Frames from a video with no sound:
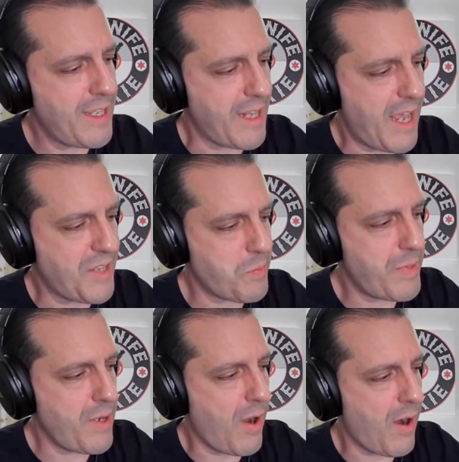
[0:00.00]
and the S
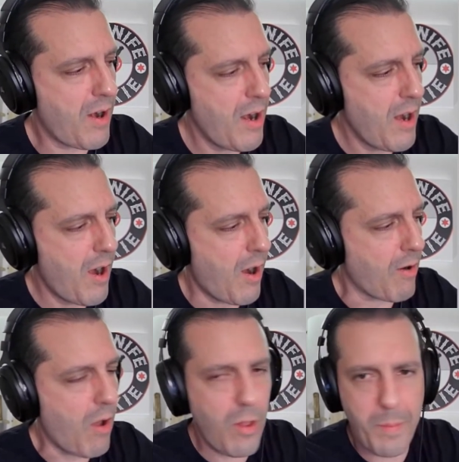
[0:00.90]
B R
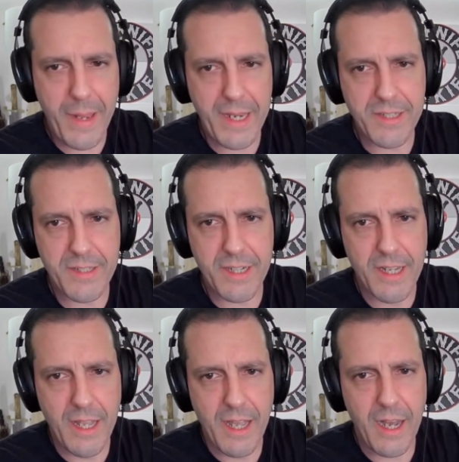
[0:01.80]
are all based
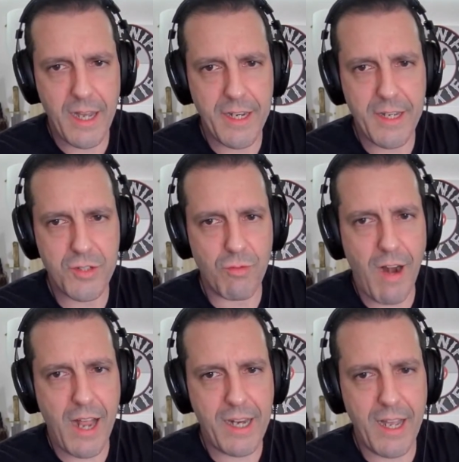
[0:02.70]
on his
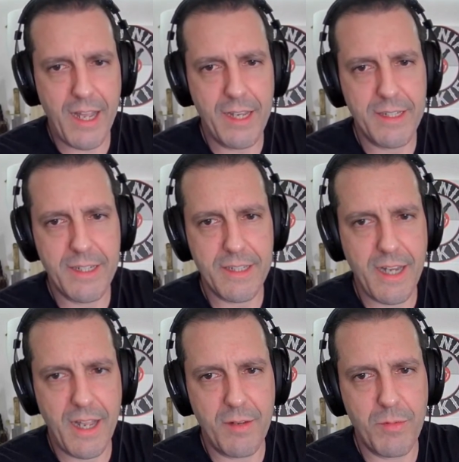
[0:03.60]
Rockeye
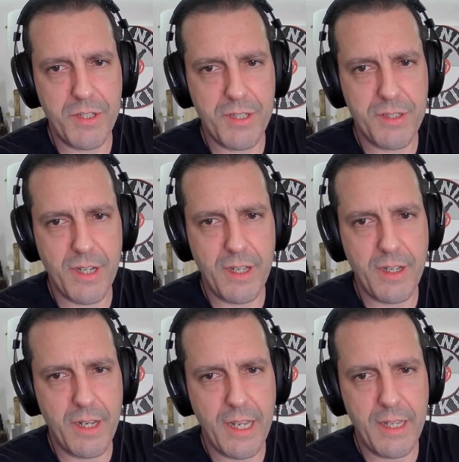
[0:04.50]
design, which is uh,
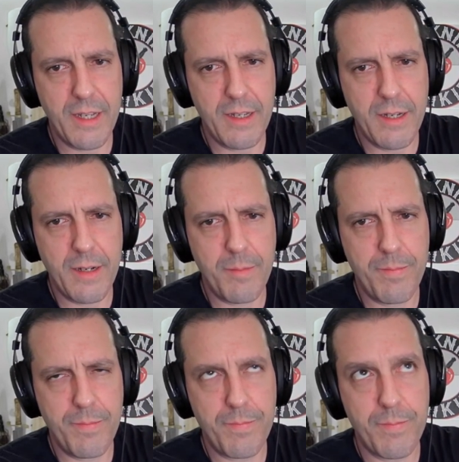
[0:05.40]
a, um,
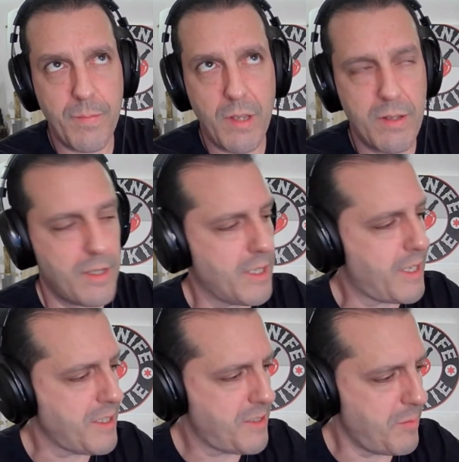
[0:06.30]
a
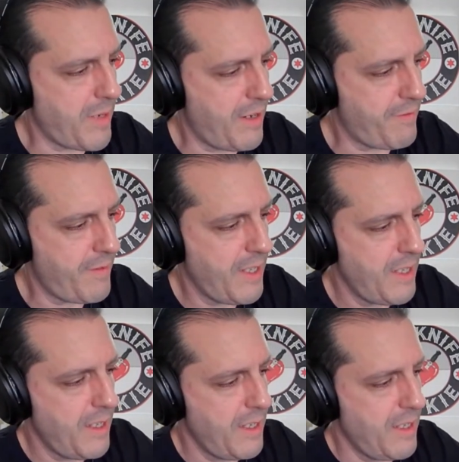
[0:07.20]
custom knife.
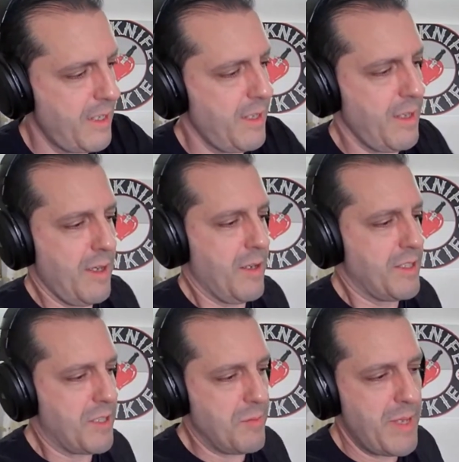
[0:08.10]

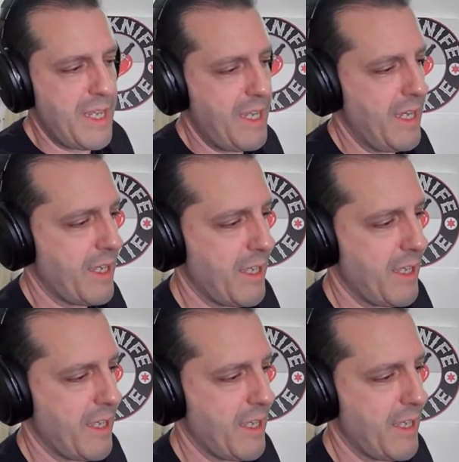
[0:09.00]
To me,